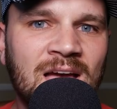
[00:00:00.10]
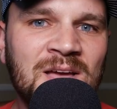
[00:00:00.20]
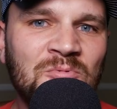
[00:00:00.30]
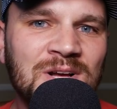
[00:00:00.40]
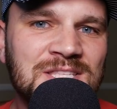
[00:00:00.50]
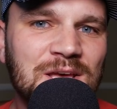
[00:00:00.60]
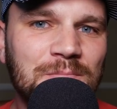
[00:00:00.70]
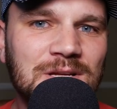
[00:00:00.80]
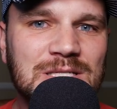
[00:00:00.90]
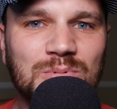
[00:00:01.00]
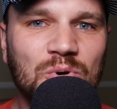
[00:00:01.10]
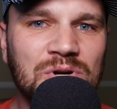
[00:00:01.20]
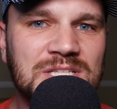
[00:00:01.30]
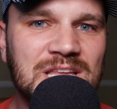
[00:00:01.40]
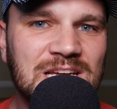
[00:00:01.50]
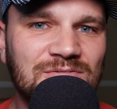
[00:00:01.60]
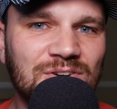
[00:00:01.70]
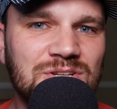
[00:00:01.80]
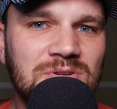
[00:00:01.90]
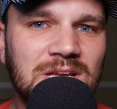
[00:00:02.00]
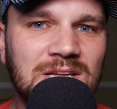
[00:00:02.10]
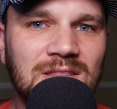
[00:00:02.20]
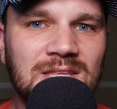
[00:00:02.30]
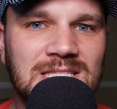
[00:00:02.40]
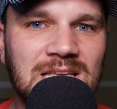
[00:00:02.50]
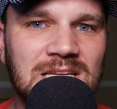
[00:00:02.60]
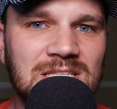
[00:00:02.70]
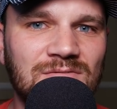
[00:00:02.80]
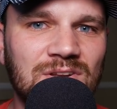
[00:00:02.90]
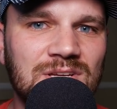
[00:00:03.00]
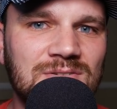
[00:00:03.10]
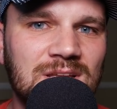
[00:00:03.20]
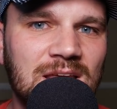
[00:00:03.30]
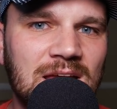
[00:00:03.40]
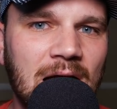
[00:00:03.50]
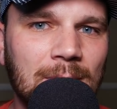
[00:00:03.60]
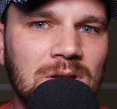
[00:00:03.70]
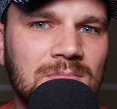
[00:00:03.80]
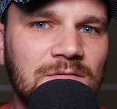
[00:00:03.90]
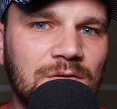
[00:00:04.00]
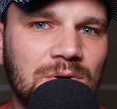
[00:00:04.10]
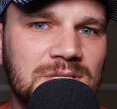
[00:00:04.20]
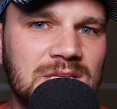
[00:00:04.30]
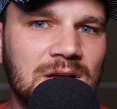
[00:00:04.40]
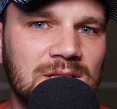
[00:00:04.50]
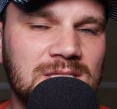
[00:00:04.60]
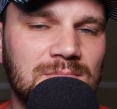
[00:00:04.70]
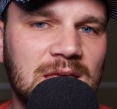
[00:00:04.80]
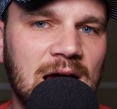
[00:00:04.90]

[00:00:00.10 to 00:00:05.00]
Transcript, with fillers: Hey, what's up, explorers? Thanks for tuning into this latest video today. I'm going to be focusing on some